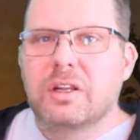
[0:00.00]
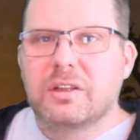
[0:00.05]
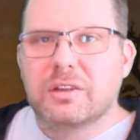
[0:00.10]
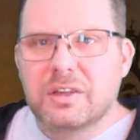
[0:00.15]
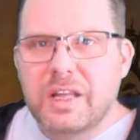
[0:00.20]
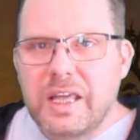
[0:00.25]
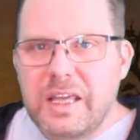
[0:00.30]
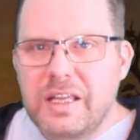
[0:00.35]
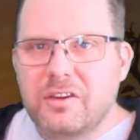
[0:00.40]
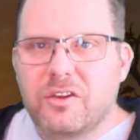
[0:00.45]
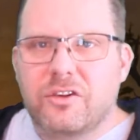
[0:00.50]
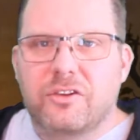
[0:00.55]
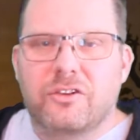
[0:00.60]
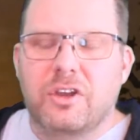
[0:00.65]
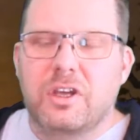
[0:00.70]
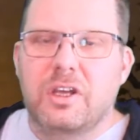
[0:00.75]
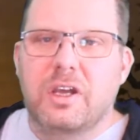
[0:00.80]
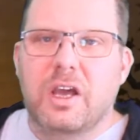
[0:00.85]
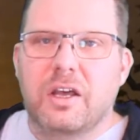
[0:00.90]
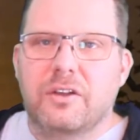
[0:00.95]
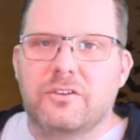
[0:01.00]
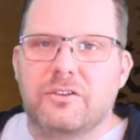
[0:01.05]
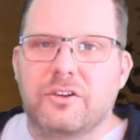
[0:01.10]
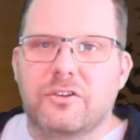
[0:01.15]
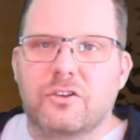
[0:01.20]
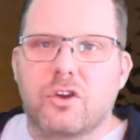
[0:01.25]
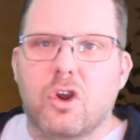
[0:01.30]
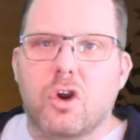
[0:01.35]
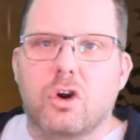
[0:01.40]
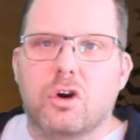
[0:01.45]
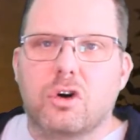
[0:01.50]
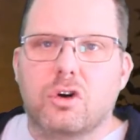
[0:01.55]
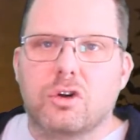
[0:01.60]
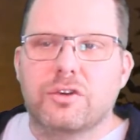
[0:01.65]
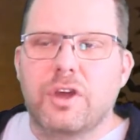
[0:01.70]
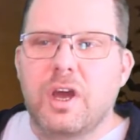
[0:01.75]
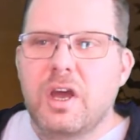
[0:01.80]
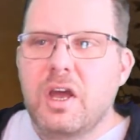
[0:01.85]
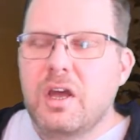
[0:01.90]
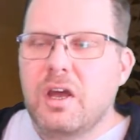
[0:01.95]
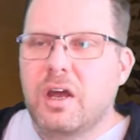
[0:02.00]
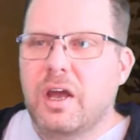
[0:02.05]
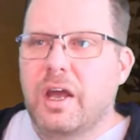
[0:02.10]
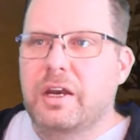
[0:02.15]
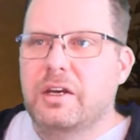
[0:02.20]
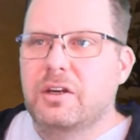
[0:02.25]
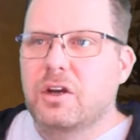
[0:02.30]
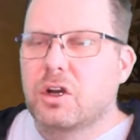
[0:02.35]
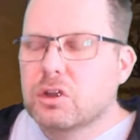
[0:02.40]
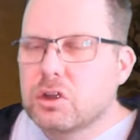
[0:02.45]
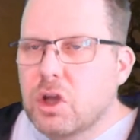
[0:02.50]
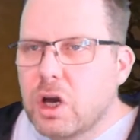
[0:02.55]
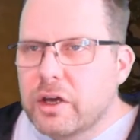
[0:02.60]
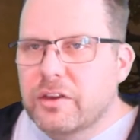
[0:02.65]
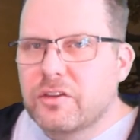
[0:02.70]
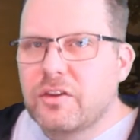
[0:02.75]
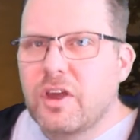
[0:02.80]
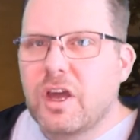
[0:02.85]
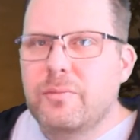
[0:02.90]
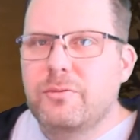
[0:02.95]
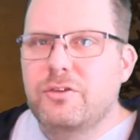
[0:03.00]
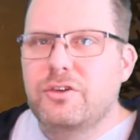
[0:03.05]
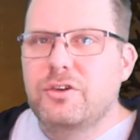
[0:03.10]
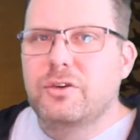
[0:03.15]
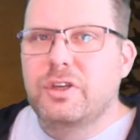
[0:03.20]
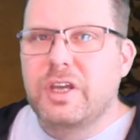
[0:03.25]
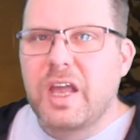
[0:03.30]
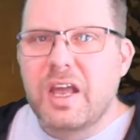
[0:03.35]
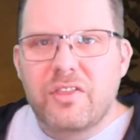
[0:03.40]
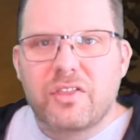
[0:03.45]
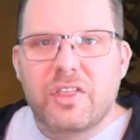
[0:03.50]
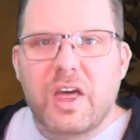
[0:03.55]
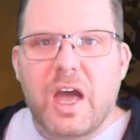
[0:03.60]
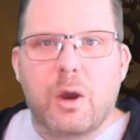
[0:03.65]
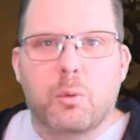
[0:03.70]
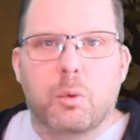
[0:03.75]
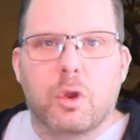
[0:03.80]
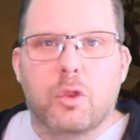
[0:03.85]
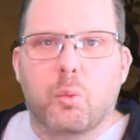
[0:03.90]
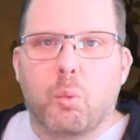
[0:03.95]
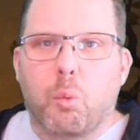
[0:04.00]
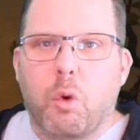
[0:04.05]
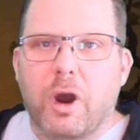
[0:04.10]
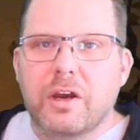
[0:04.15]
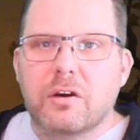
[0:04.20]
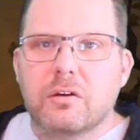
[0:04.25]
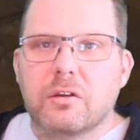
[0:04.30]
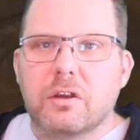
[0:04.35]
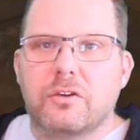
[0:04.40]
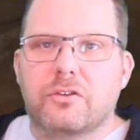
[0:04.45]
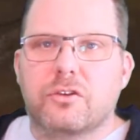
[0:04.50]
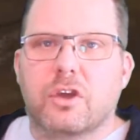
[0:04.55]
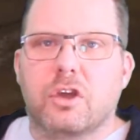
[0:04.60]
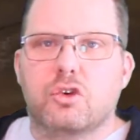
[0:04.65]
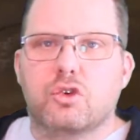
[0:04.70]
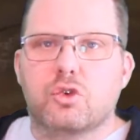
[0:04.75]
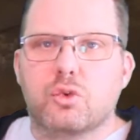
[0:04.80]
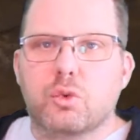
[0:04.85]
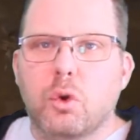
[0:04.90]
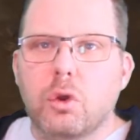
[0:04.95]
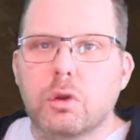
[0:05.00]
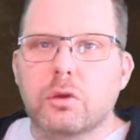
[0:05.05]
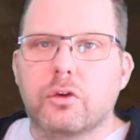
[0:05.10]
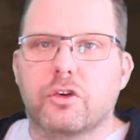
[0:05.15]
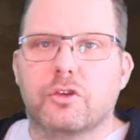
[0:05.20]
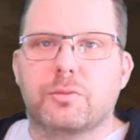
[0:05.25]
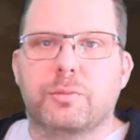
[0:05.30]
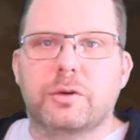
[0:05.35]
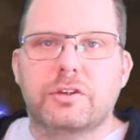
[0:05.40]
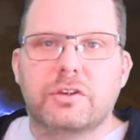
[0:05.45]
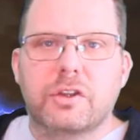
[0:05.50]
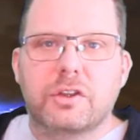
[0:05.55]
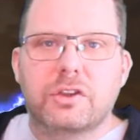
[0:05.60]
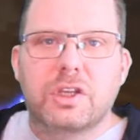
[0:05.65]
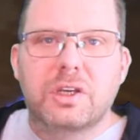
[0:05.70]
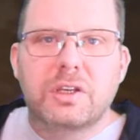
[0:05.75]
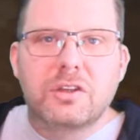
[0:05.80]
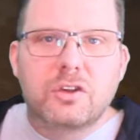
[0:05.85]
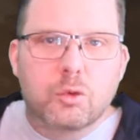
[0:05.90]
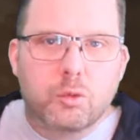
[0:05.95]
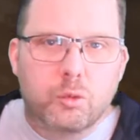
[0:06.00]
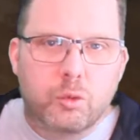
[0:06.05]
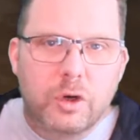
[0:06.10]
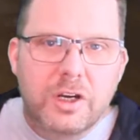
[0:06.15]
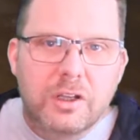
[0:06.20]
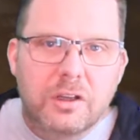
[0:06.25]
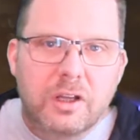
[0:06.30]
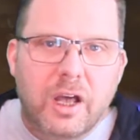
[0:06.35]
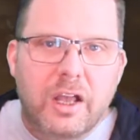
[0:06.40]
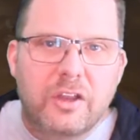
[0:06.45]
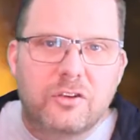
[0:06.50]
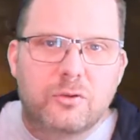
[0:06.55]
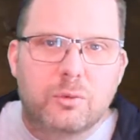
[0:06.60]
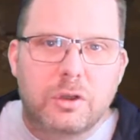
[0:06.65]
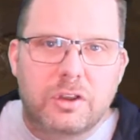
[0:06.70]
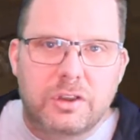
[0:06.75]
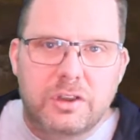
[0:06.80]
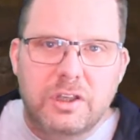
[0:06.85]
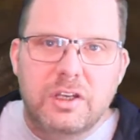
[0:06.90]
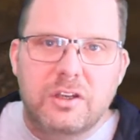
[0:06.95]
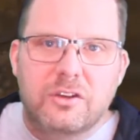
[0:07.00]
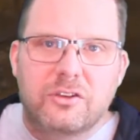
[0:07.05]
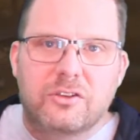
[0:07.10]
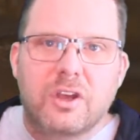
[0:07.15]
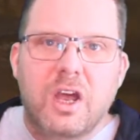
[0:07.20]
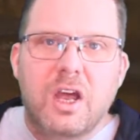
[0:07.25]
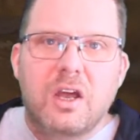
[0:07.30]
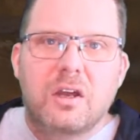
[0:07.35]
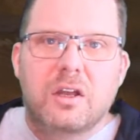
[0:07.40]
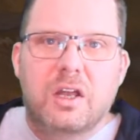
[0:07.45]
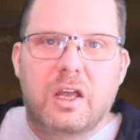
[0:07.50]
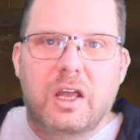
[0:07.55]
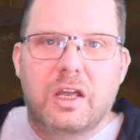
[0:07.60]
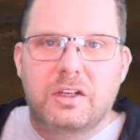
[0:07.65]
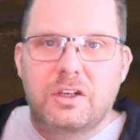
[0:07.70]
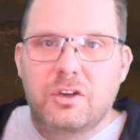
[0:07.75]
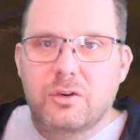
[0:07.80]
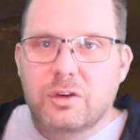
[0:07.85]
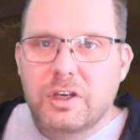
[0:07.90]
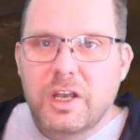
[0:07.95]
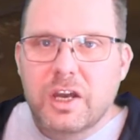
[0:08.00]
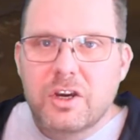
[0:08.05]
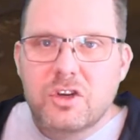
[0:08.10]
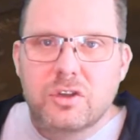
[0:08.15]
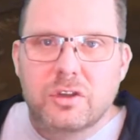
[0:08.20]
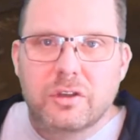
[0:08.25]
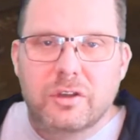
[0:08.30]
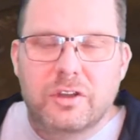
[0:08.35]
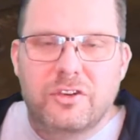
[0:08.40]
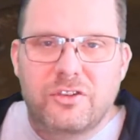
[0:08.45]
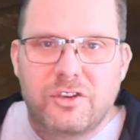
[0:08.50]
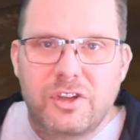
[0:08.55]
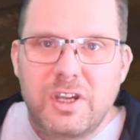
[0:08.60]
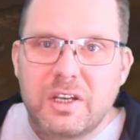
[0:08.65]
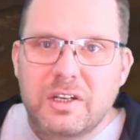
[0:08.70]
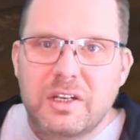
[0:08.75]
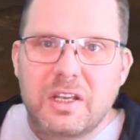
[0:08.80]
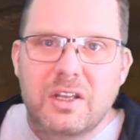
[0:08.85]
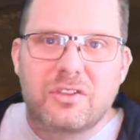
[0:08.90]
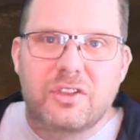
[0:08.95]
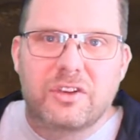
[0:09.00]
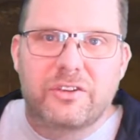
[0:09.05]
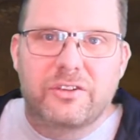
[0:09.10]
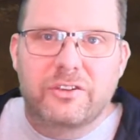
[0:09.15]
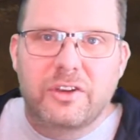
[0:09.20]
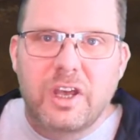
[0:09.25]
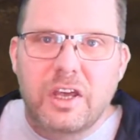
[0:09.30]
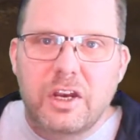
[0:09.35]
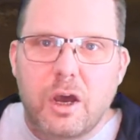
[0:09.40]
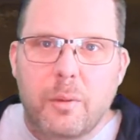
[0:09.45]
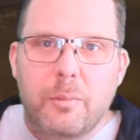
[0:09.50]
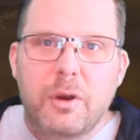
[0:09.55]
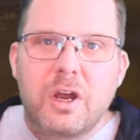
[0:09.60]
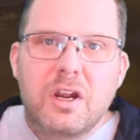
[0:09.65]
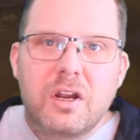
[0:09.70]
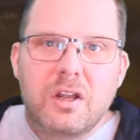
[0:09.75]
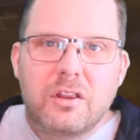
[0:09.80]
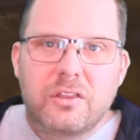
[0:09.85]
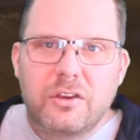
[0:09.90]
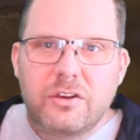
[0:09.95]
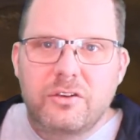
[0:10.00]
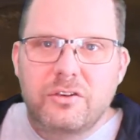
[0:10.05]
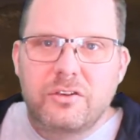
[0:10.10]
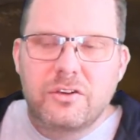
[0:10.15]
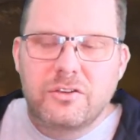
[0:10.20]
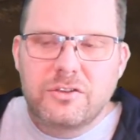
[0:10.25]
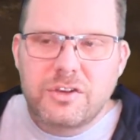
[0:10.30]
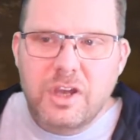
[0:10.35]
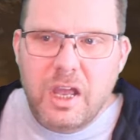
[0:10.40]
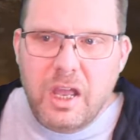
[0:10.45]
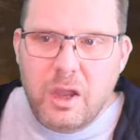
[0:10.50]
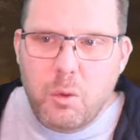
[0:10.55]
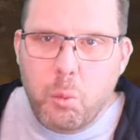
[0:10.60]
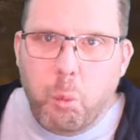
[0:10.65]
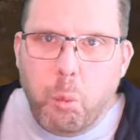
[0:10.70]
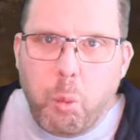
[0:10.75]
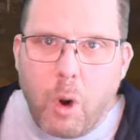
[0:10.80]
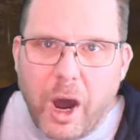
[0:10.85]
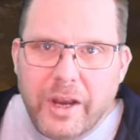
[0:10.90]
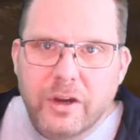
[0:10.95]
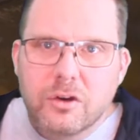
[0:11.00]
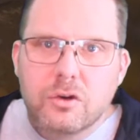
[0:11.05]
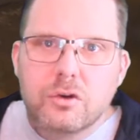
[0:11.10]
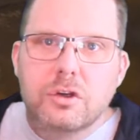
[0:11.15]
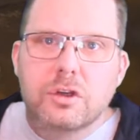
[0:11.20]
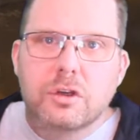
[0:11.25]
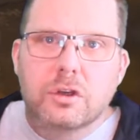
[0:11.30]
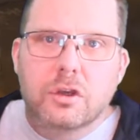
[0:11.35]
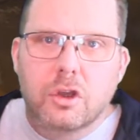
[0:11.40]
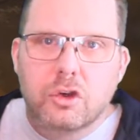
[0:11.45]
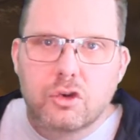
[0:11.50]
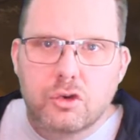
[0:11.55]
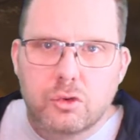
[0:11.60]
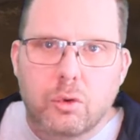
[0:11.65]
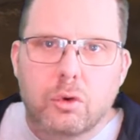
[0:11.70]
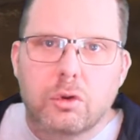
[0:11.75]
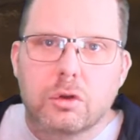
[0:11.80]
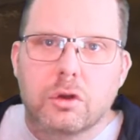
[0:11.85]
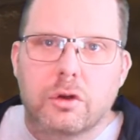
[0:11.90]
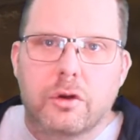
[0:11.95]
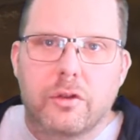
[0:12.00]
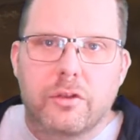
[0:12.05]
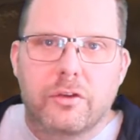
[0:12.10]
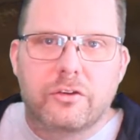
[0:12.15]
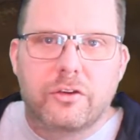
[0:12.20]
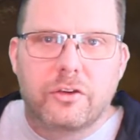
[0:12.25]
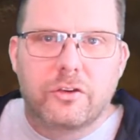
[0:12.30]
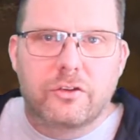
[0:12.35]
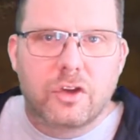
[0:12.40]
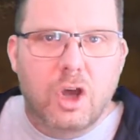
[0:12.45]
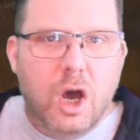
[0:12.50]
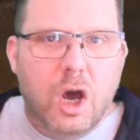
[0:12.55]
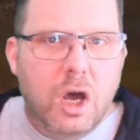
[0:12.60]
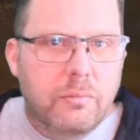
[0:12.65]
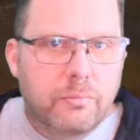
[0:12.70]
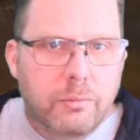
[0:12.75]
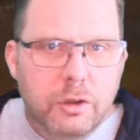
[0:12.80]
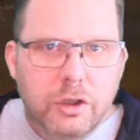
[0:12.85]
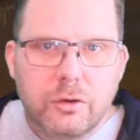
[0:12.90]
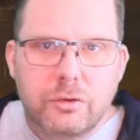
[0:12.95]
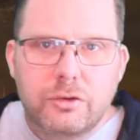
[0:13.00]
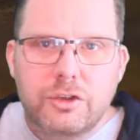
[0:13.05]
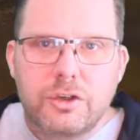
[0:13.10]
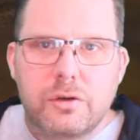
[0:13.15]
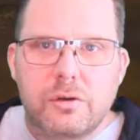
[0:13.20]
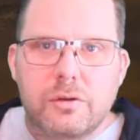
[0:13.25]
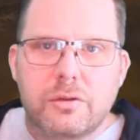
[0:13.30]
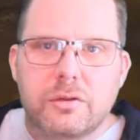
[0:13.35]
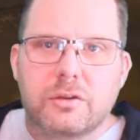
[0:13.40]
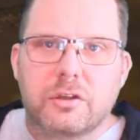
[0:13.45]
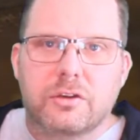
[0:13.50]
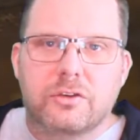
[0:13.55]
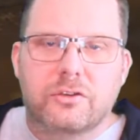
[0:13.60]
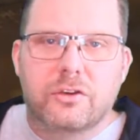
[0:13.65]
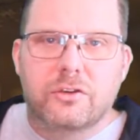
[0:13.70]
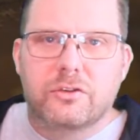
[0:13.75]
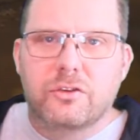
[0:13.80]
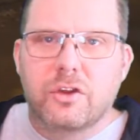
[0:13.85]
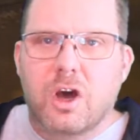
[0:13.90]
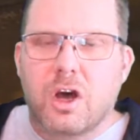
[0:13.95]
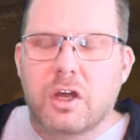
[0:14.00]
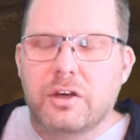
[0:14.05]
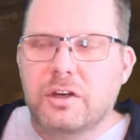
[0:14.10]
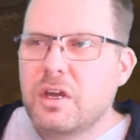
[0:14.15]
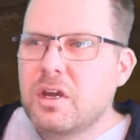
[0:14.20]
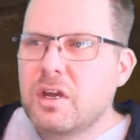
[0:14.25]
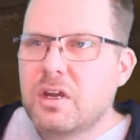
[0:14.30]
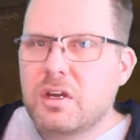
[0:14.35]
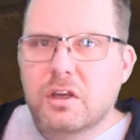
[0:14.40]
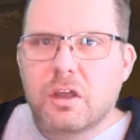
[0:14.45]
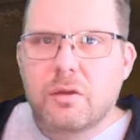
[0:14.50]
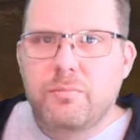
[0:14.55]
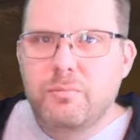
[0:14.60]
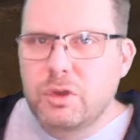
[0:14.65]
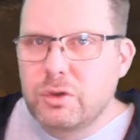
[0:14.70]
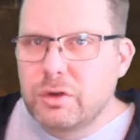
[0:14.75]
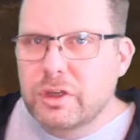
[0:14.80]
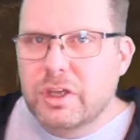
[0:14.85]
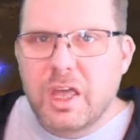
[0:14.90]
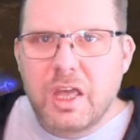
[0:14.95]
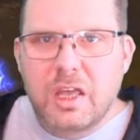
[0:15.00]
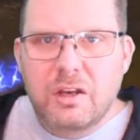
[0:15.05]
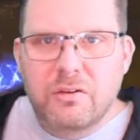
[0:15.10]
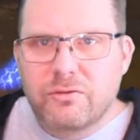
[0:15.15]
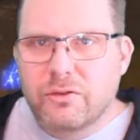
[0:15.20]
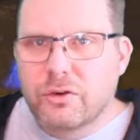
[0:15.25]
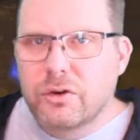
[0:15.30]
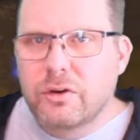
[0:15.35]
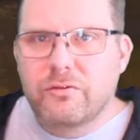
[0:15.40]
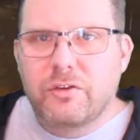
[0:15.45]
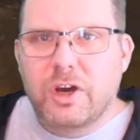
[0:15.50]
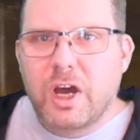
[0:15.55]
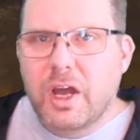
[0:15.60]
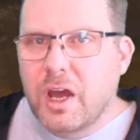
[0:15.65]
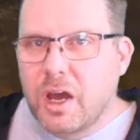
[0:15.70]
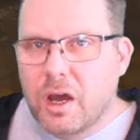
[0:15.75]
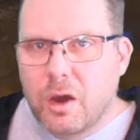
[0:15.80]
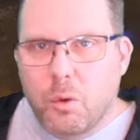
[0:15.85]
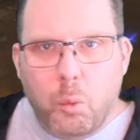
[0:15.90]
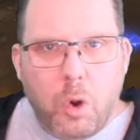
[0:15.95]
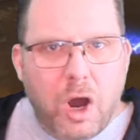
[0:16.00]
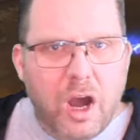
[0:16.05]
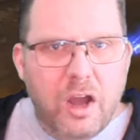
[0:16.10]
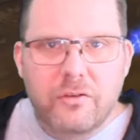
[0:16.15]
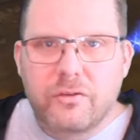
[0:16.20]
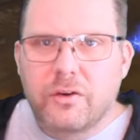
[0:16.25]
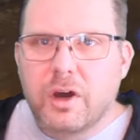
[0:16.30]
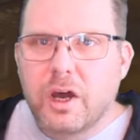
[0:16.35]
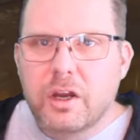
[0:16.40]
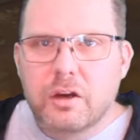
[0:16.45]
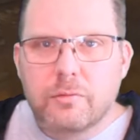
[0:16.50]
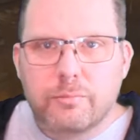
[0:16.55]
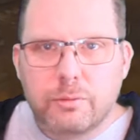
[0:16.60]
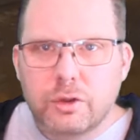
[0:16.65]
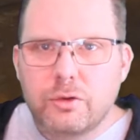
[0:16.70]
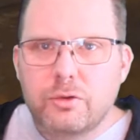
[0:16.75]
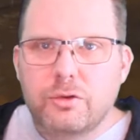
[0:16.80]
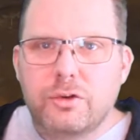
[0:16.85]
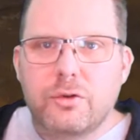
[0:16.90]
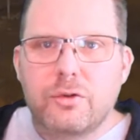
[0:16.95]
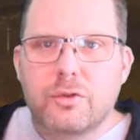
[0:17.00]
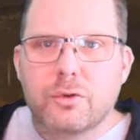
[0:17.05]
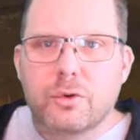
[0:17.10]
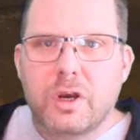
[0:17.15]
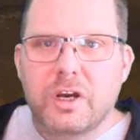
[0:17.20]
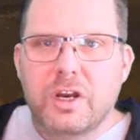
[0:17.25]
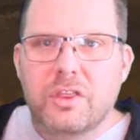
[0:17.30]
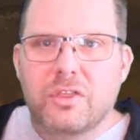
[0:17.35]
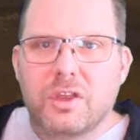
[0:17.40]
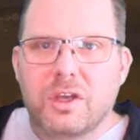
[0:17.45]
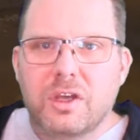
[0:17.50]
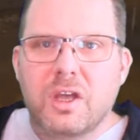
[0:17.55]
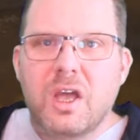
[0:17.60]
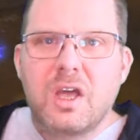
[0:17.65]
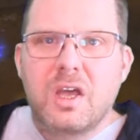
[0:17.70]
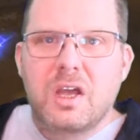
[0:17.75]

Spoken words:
latency as it's called, and a lot of times you get that with wireless controllers, but the thing to realize with this, and you can actually see it in the setup, this is a wired controller. This is not Bluetooth. This does not communicate via Wi-Fi or Bluetooth or anything.